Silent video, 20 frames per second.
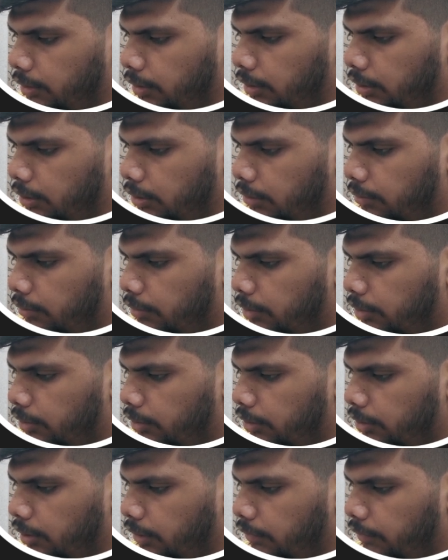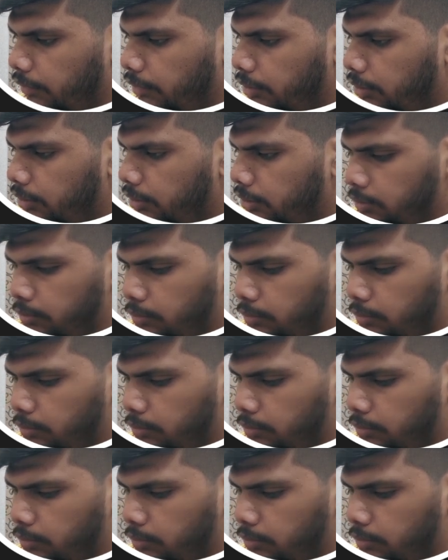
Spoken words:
Let me try once